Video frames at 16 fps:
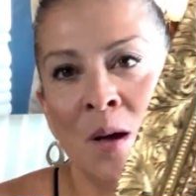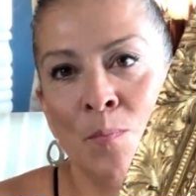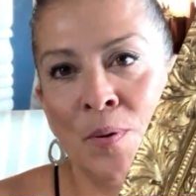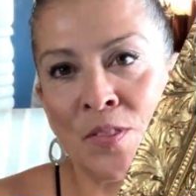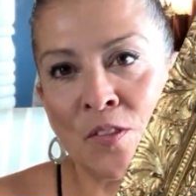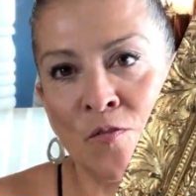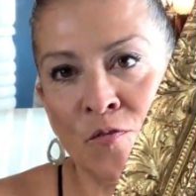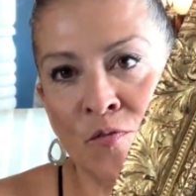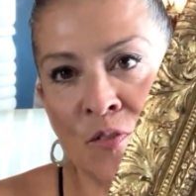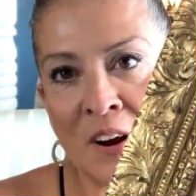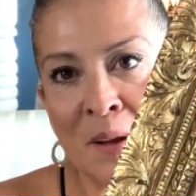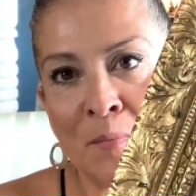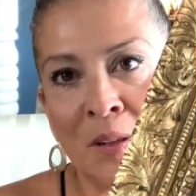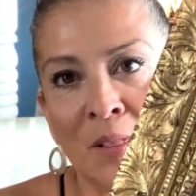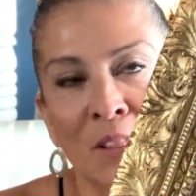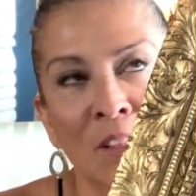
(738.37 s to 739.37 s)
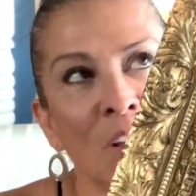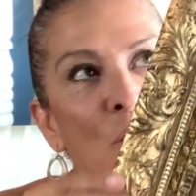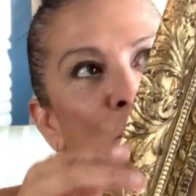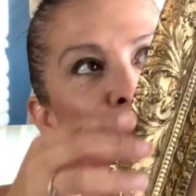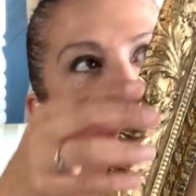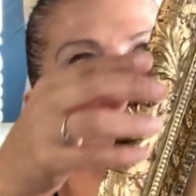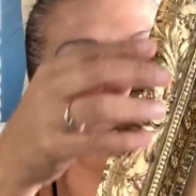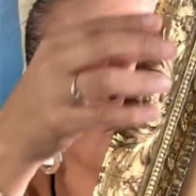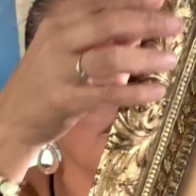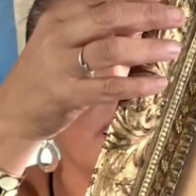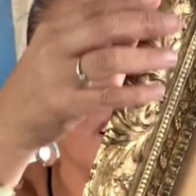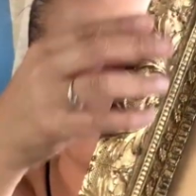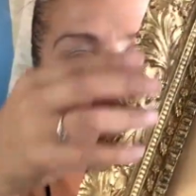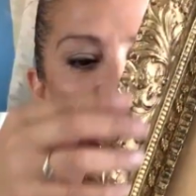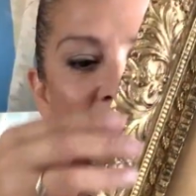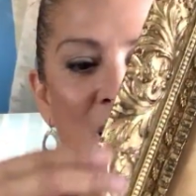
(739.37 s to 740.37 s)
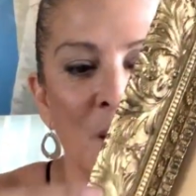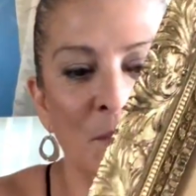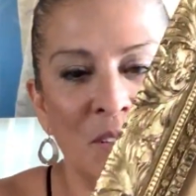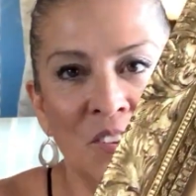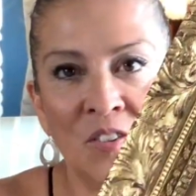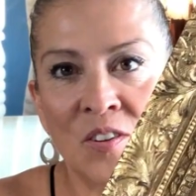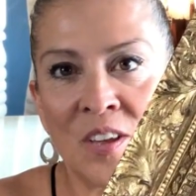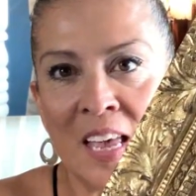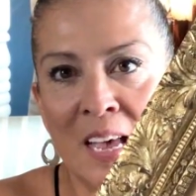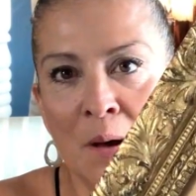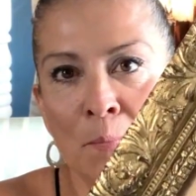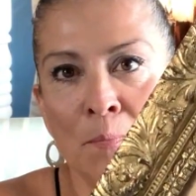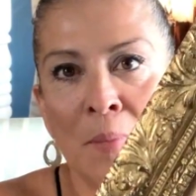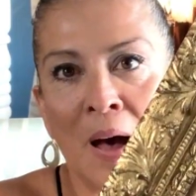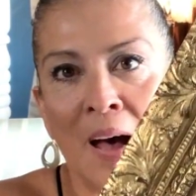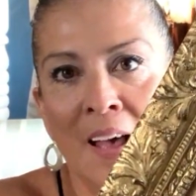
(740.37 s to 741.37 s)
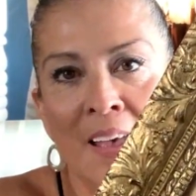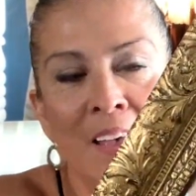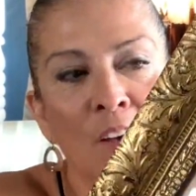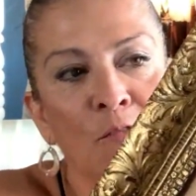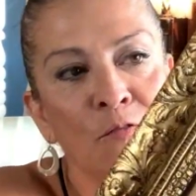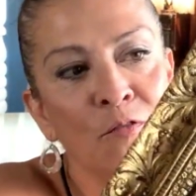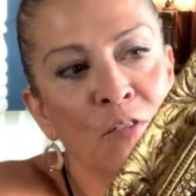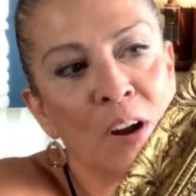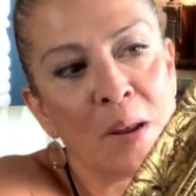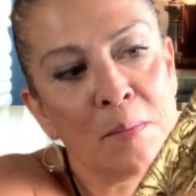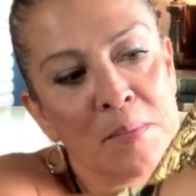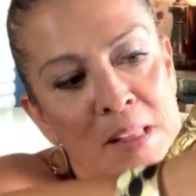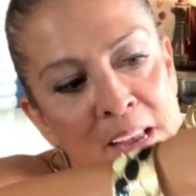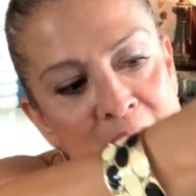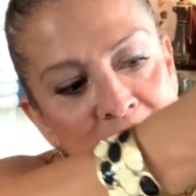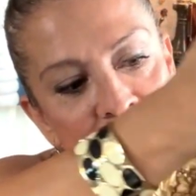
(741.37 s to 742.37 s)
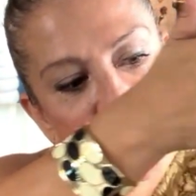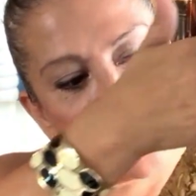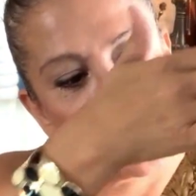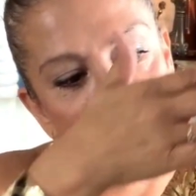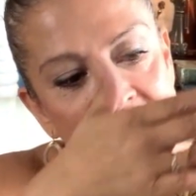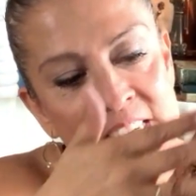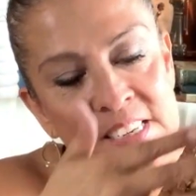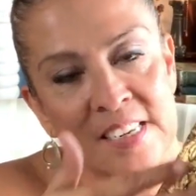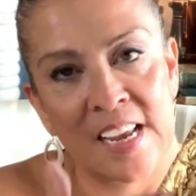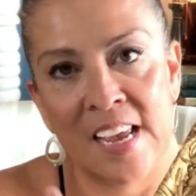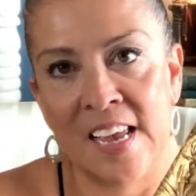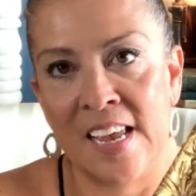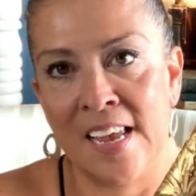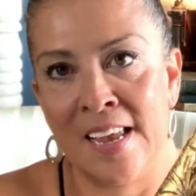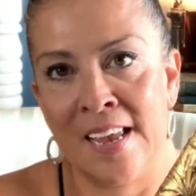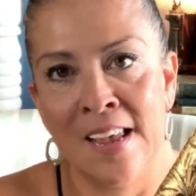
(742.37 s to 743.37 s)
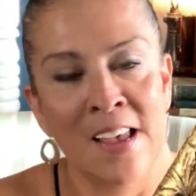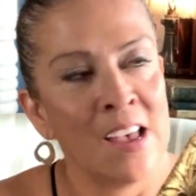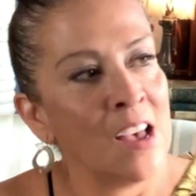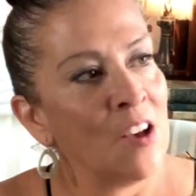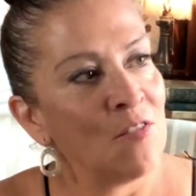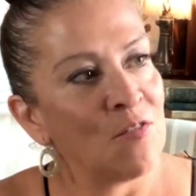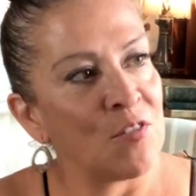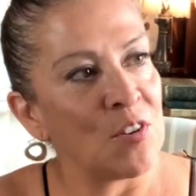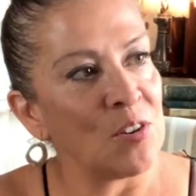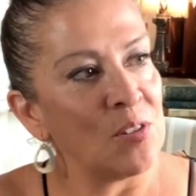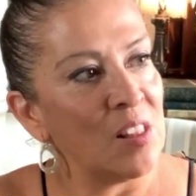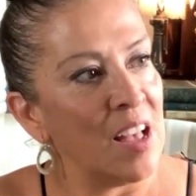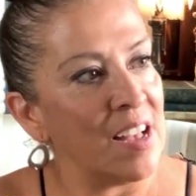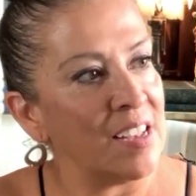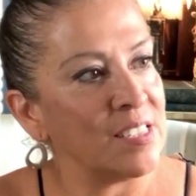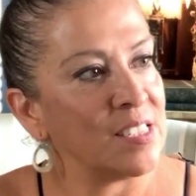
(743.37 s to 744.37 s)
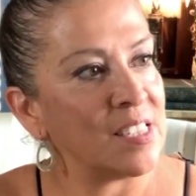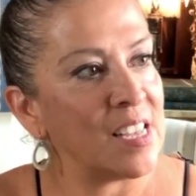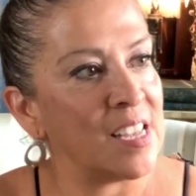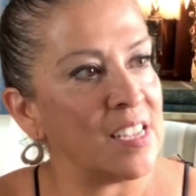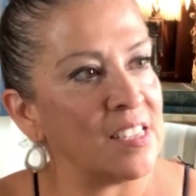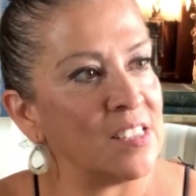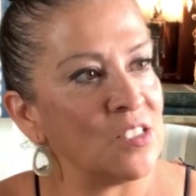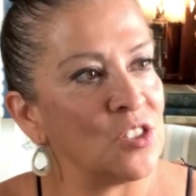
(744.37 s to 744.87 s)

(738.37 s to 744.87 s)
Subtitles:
but the frame alone, I mean, you can't buy a frame like this today for less than